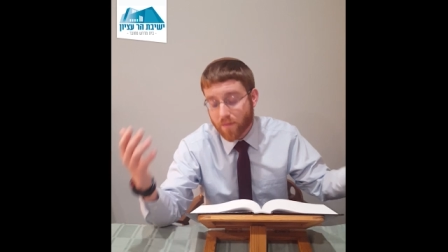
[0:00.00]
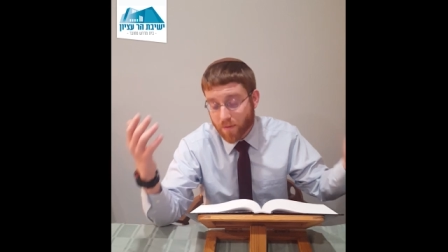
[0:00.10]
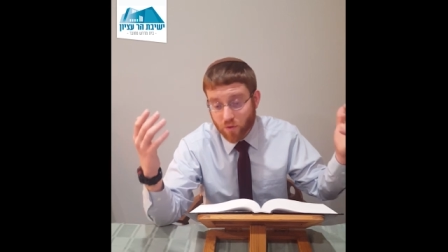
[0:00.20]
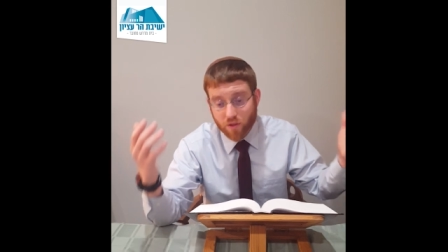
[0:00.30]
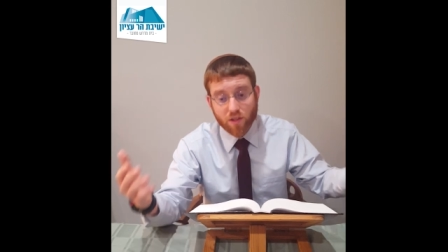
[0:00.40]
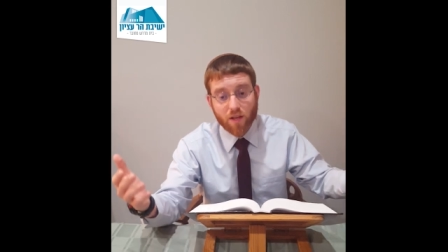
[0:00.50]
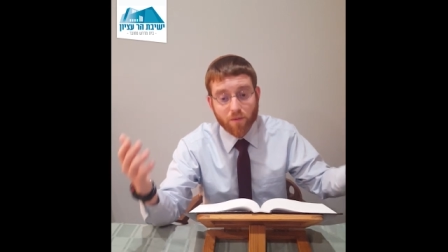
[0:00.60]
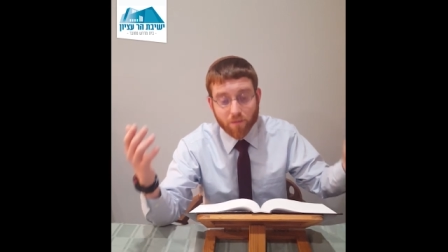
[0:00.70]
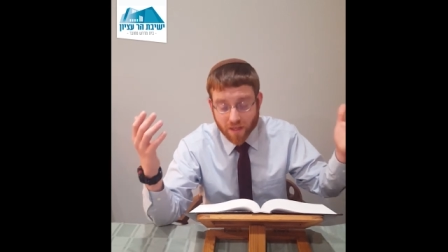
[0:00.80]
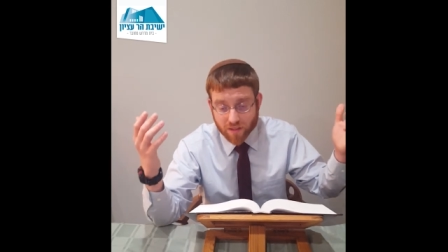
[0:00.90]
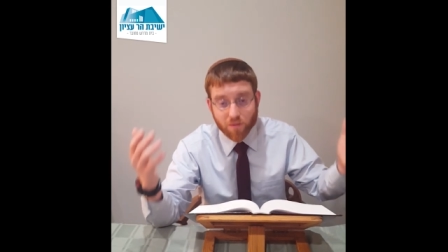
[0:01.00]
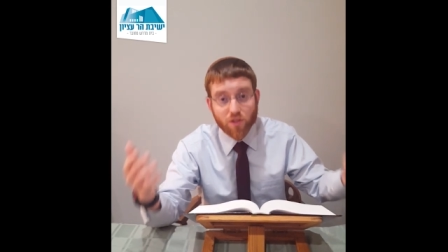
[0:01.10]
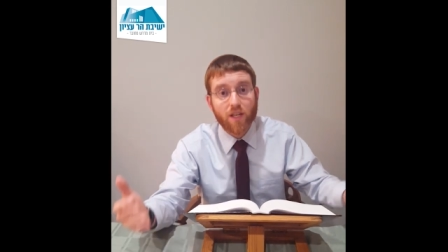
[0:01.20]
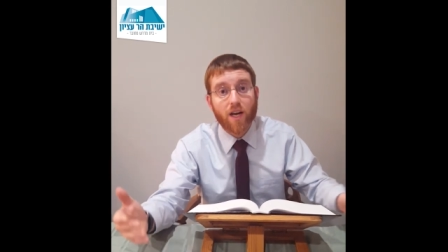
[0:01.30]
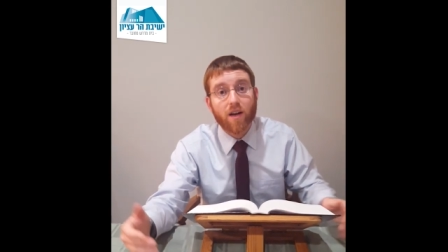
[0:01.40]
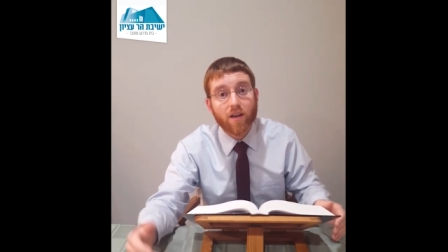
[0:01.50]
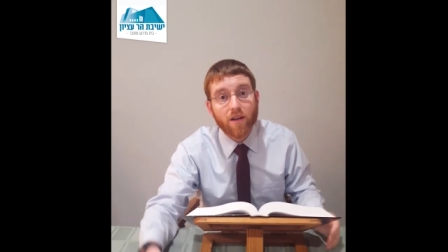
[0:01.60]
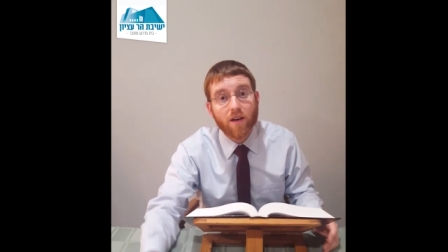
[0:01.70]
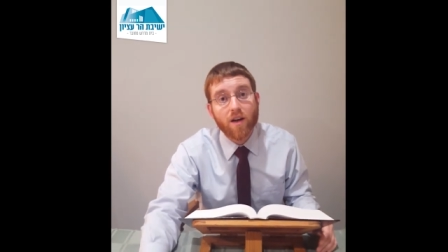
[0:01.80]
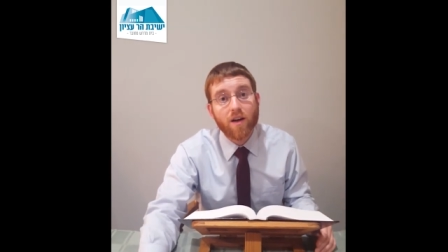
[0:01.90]
v'emunah shleima Mashiach.
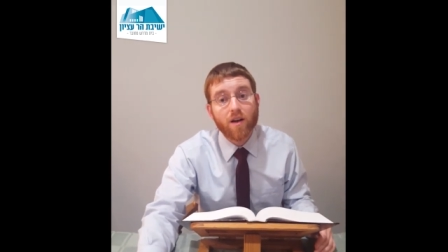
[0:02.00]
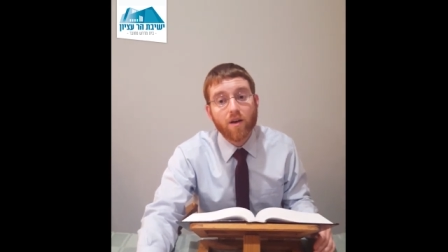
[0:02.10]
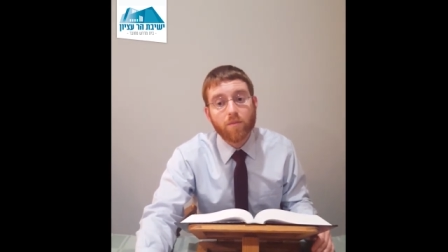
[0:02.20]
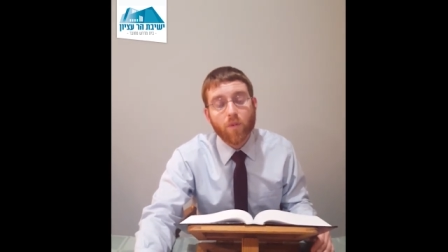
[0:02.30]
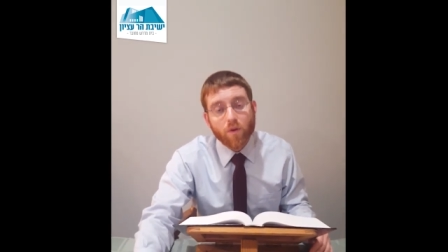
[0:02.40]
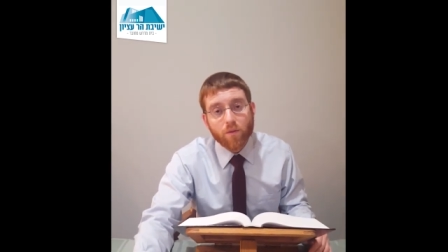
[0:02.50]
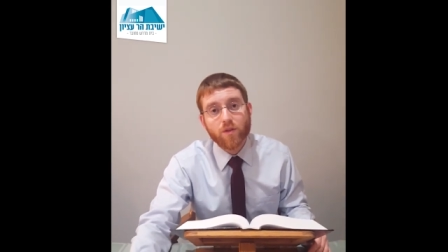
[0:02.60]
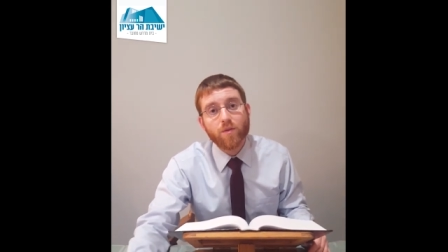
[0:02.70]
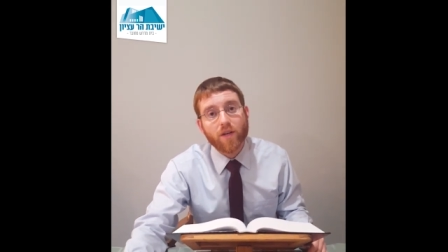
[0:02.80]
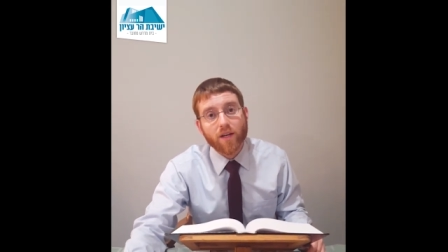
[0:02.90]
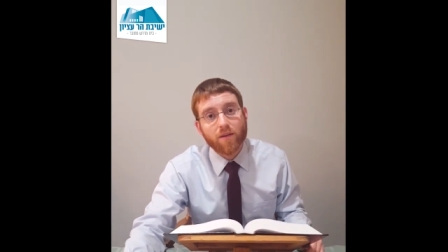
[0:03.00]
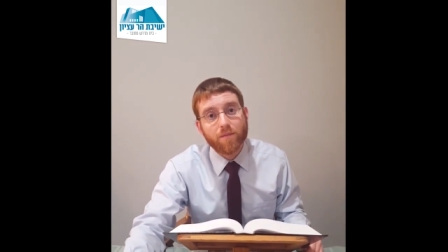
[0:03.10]
But what are we doing?